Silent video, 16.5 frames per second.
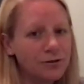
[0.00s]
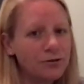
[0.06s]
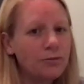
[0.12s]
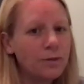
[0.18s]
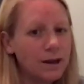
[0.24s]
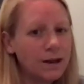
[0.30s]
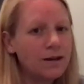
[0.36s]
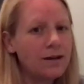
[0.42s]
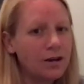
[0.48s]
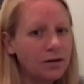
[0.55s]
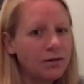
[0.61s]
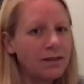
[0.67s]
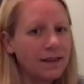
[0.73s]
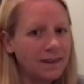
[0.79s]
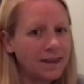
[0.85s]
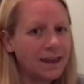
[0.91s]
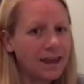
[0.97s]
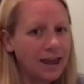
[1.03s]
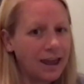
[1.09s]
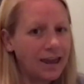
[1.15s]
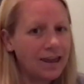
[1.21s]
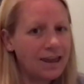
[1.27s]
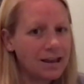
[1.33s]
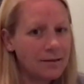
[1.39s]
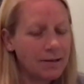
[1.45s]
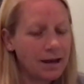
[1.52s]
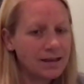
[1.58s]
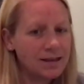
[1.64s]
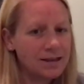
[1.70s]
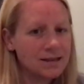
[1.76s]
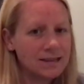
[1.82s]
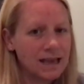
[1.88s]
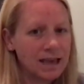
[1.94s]
We know that the K can make the
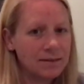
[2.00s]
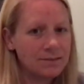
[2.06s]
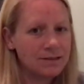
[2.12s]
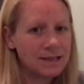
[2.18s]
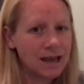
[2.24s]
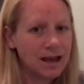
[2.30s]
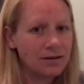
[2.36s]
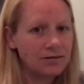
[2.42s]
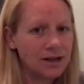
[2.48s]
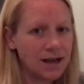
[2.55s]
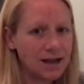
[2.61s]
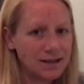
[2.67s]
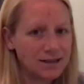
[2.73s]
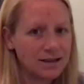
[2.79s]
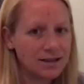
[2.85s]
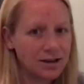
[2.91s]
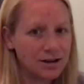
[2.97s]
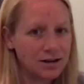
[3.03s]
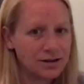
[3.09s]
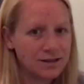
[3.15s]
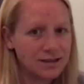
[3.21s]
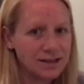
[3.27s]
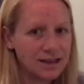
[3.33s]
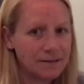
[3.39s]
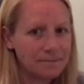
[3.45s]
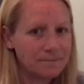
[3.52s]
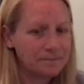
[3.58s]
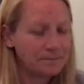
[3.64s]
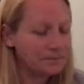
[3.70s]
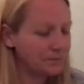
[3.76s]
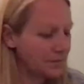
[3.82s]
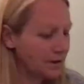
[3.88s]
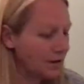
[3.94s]
same sound as the letter C.
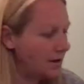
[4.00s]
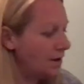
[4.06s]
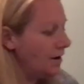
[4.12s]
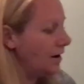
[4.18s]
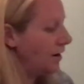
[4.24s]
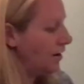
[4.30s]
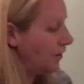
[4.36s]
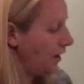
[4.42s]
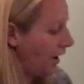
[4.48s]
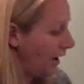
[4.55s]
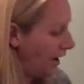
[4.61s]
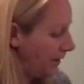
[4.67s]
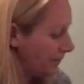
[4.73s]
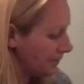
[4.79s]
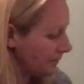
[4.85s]
Okay.